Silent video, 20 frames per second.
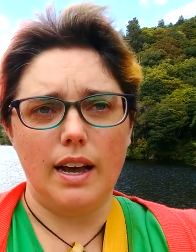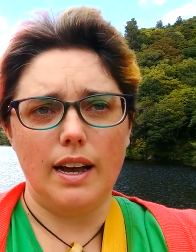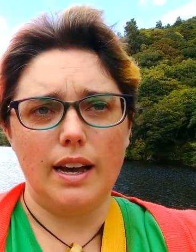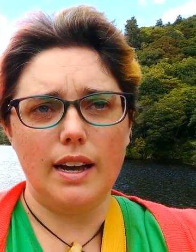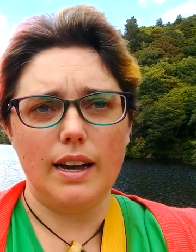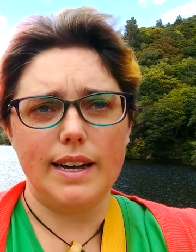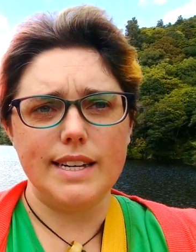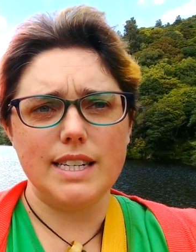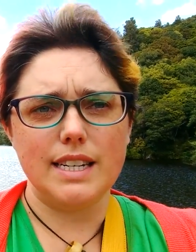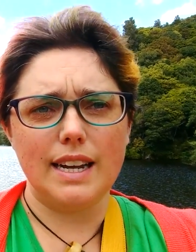
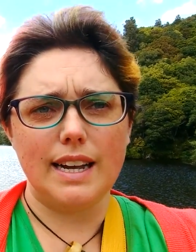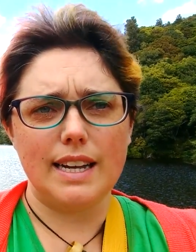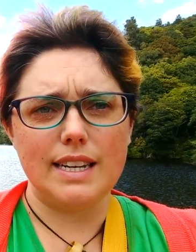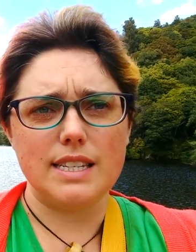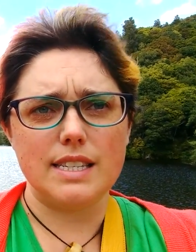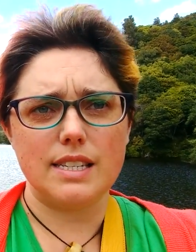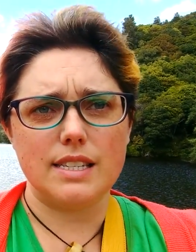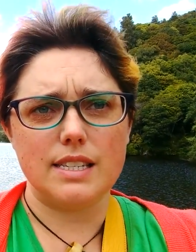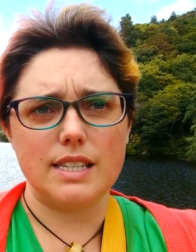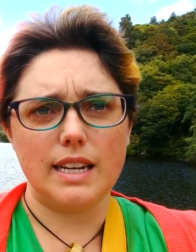Uh, I did
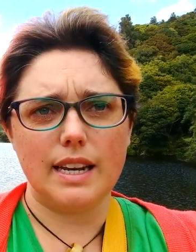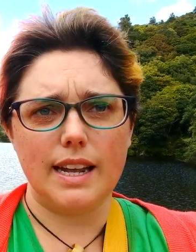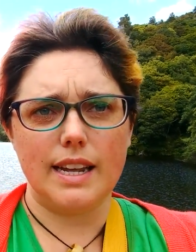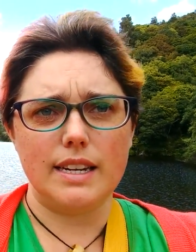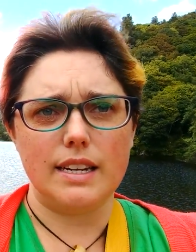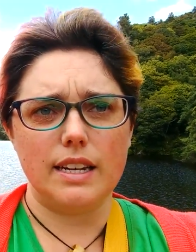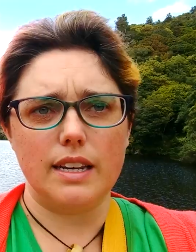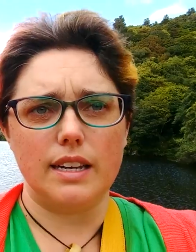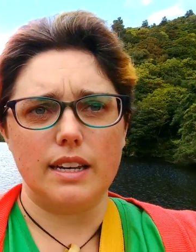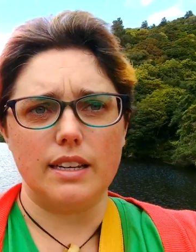ask
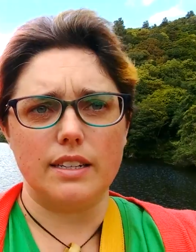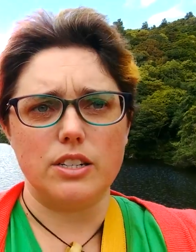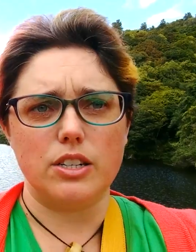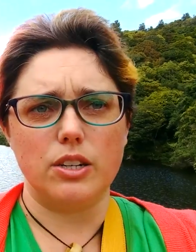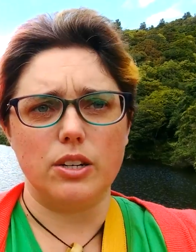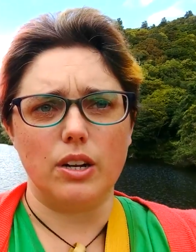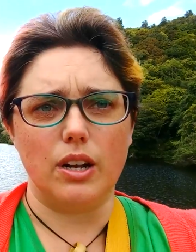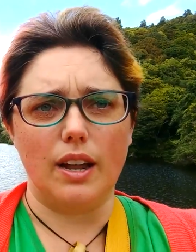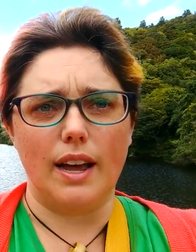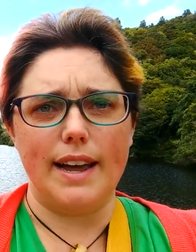Zealandia
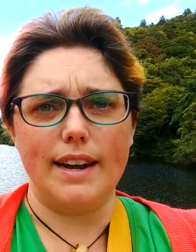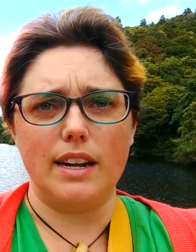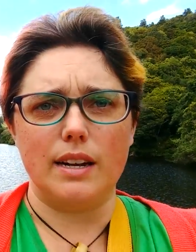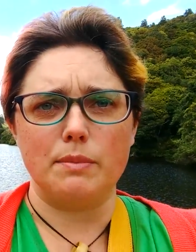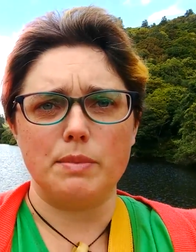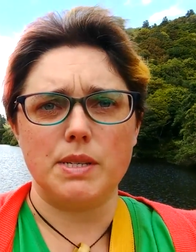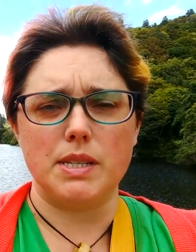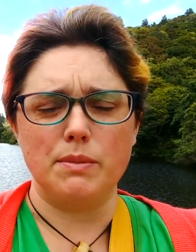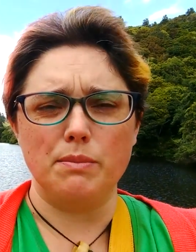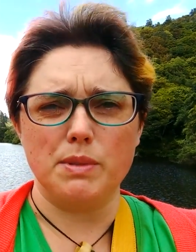to line
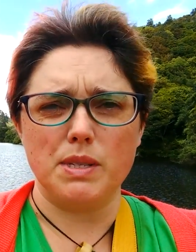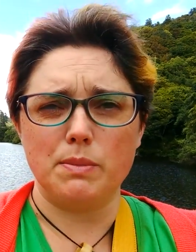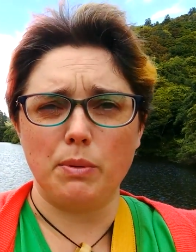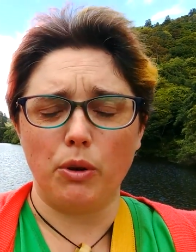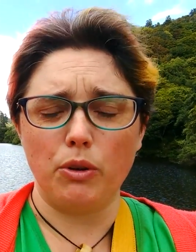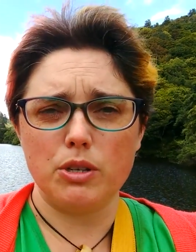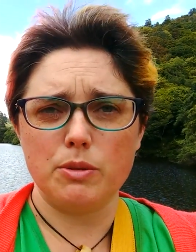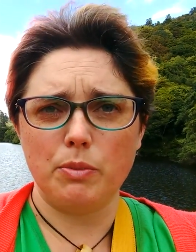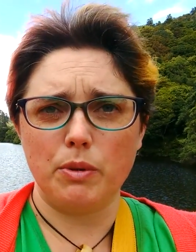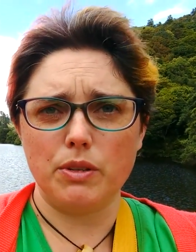up some
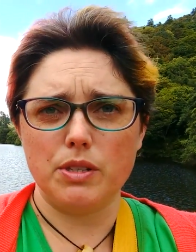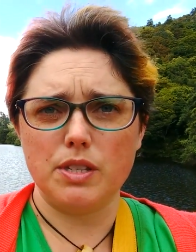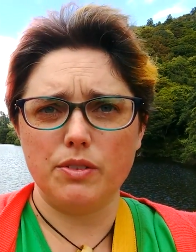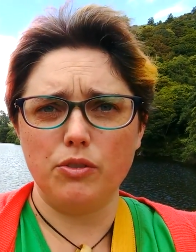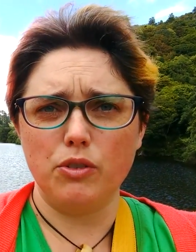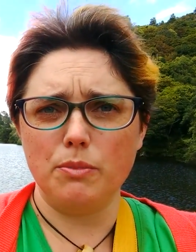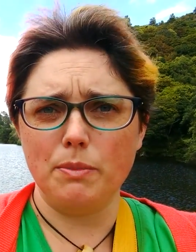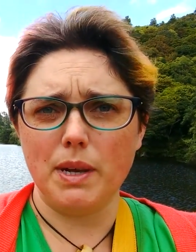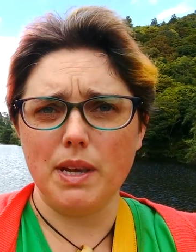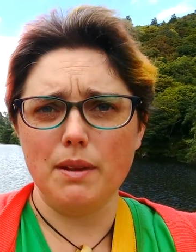spokesbirds
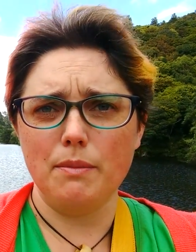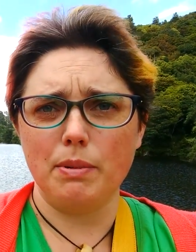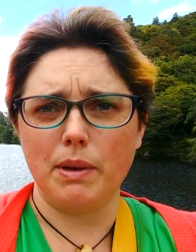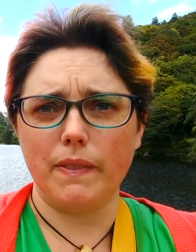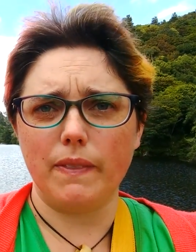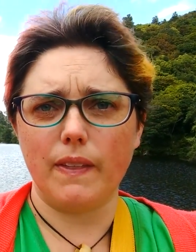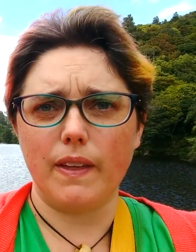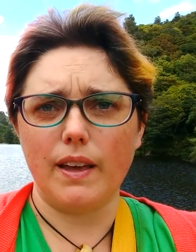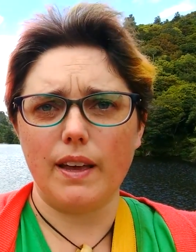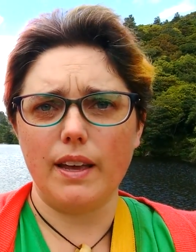for me,
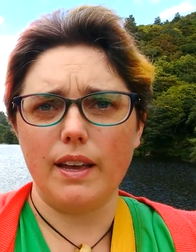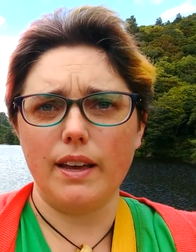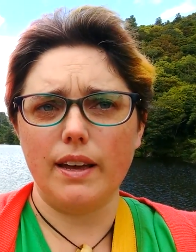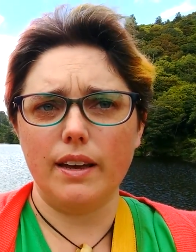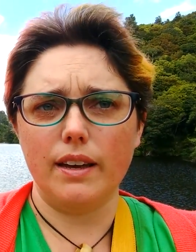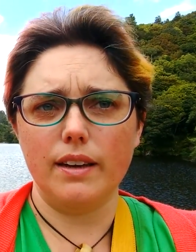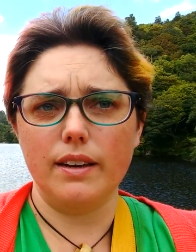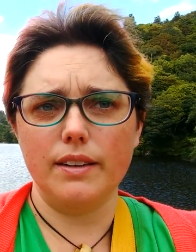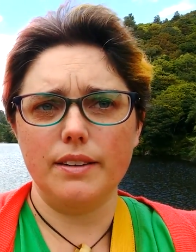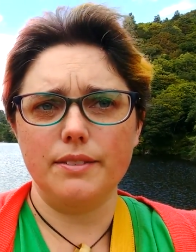but they
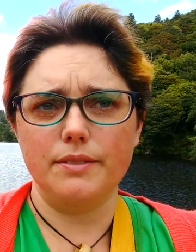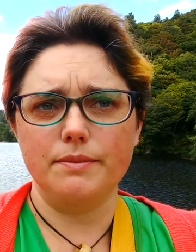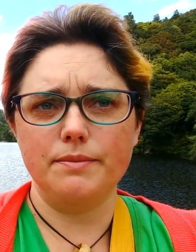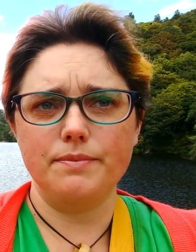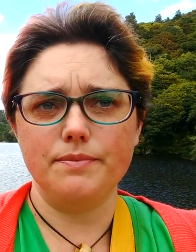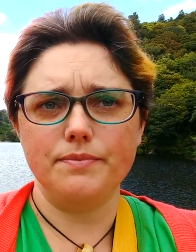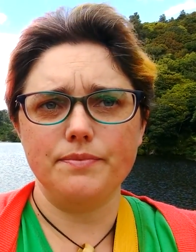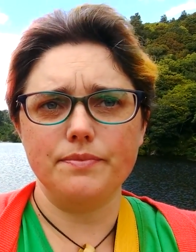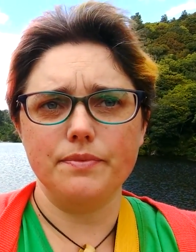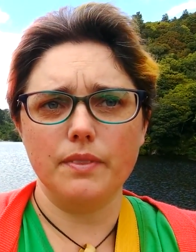uh,
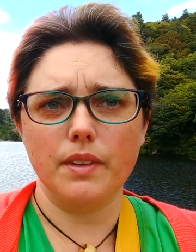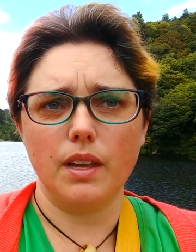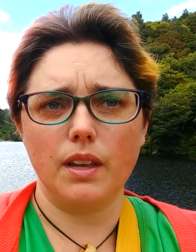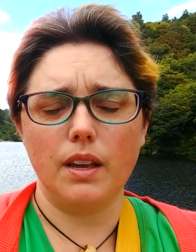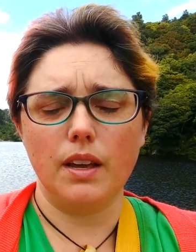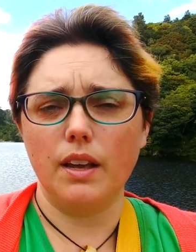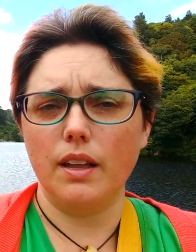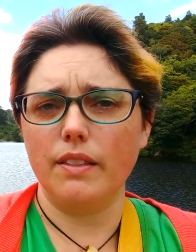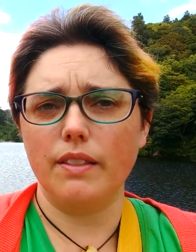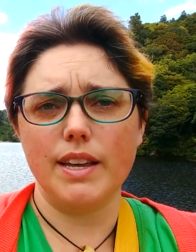
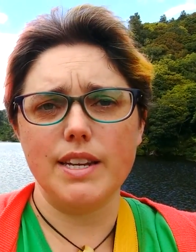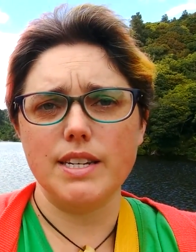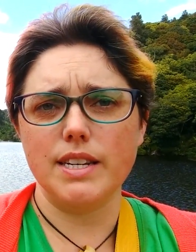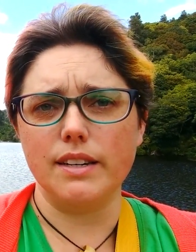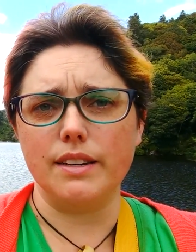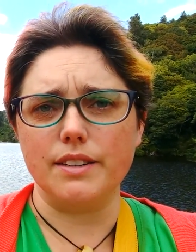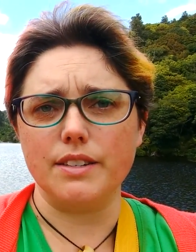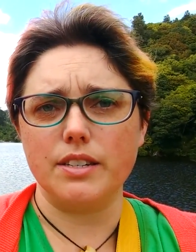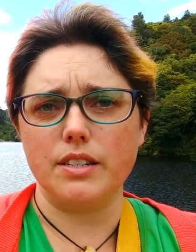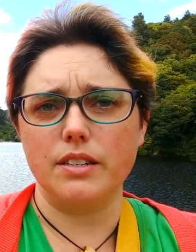they
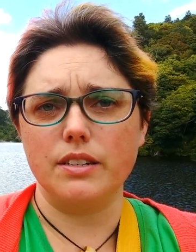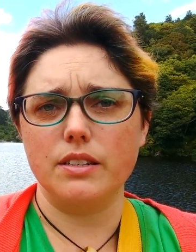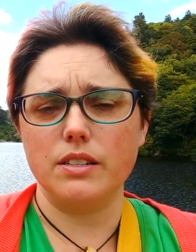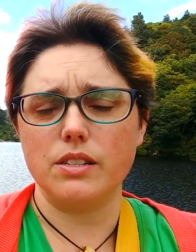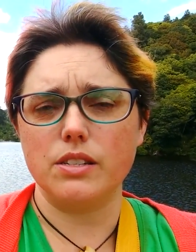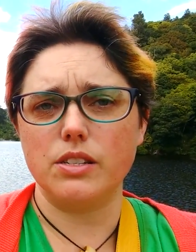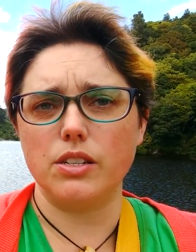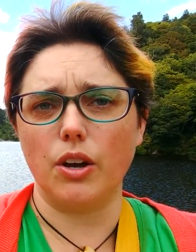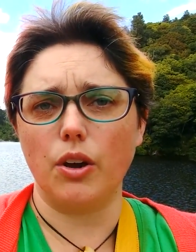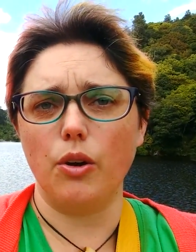didn't.
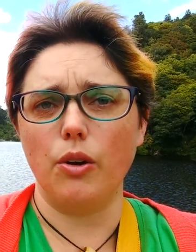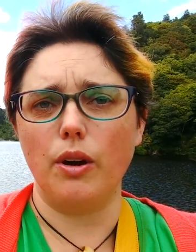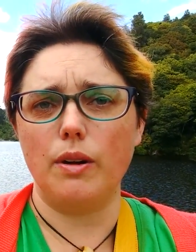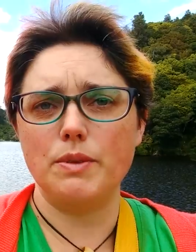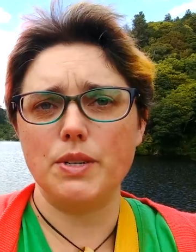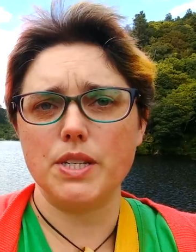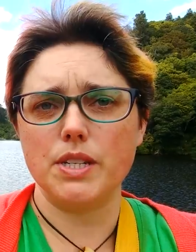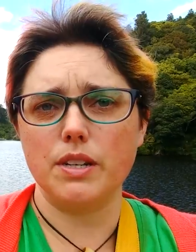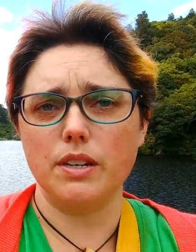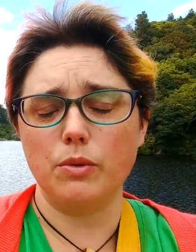So
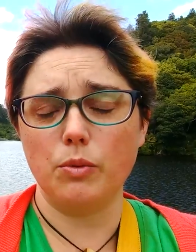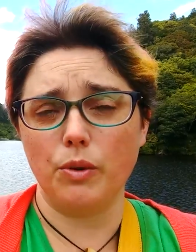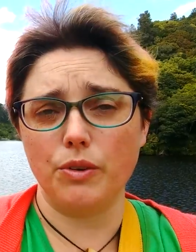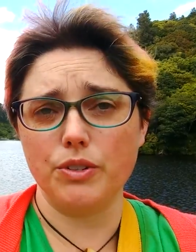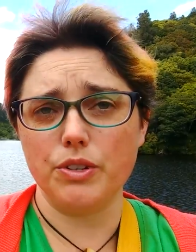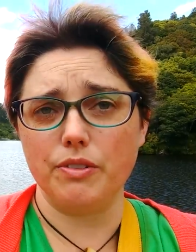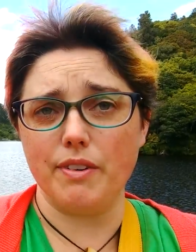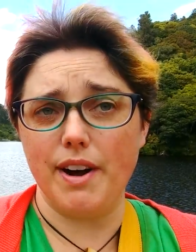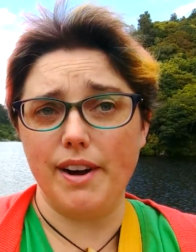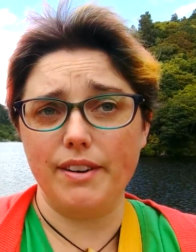I'm just going to
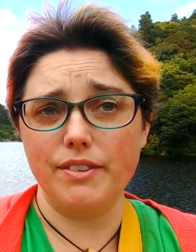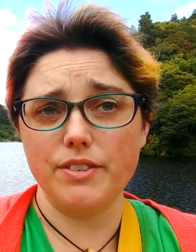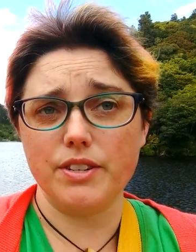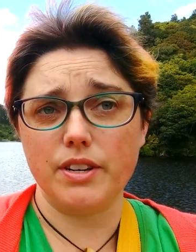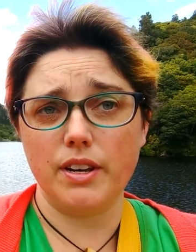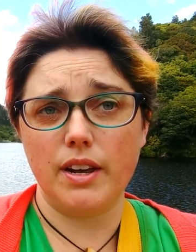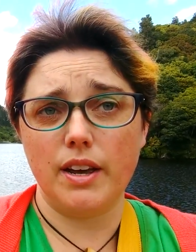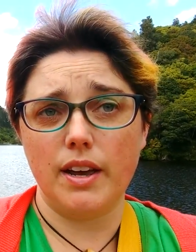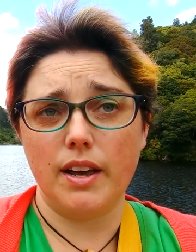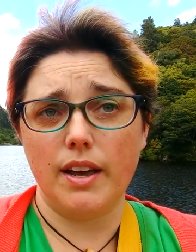wander around,
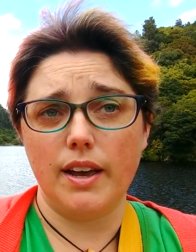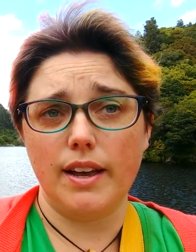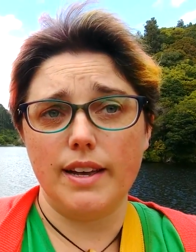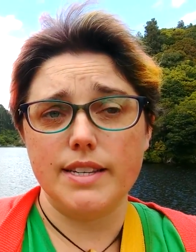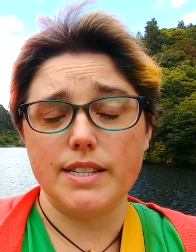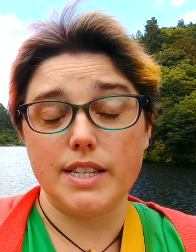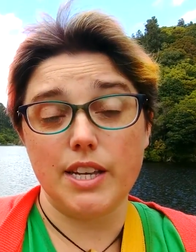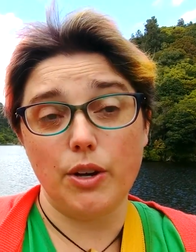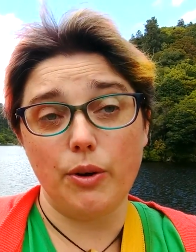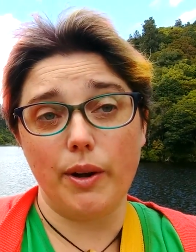
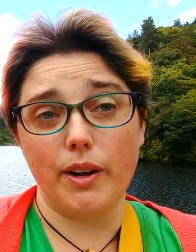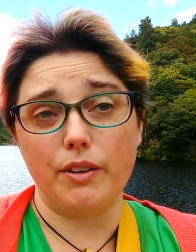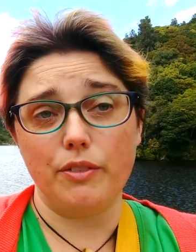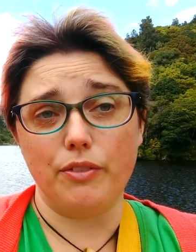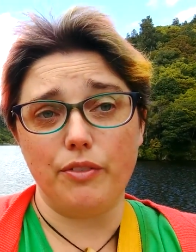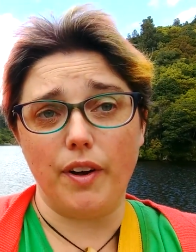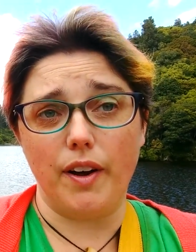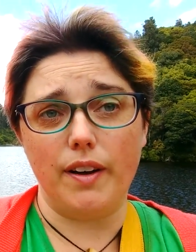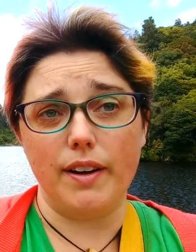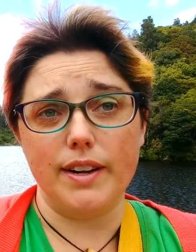see who I can
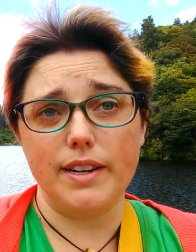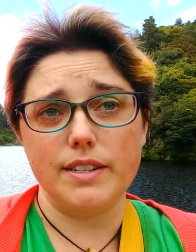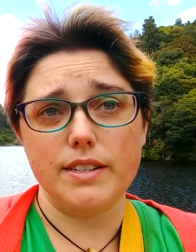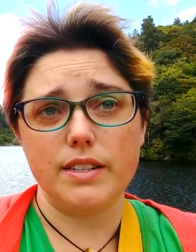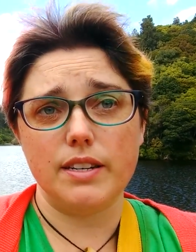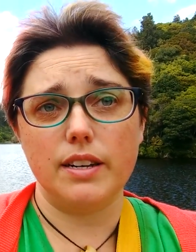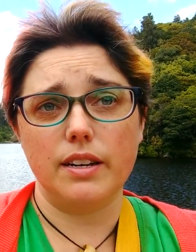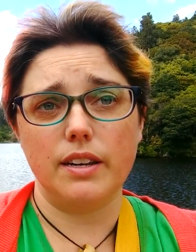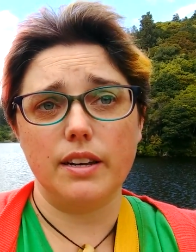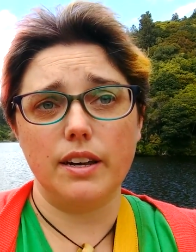
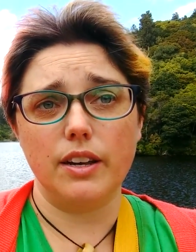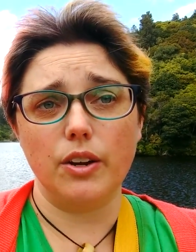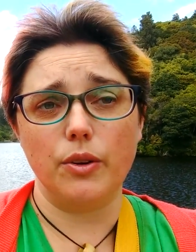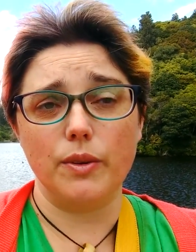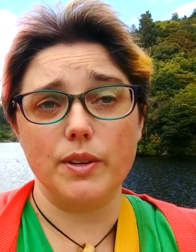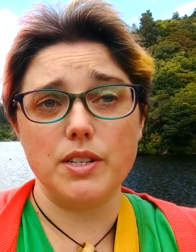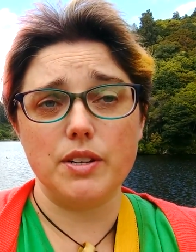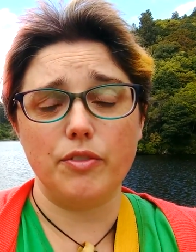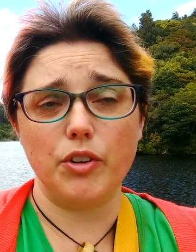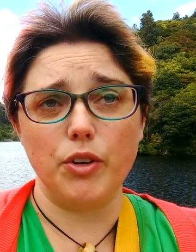find, you know,
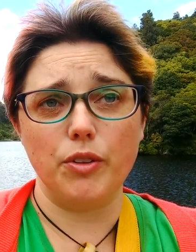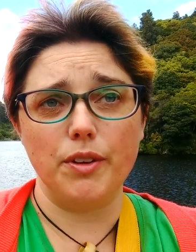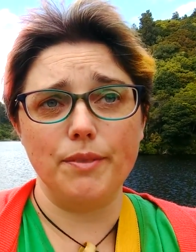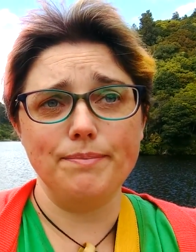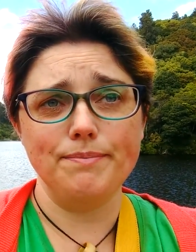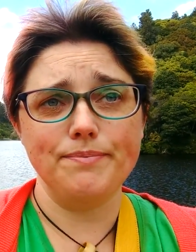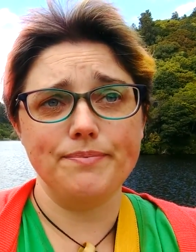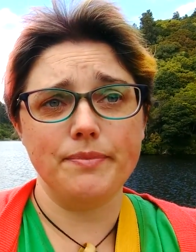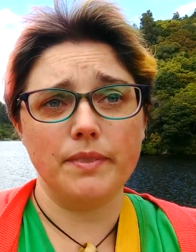interview them.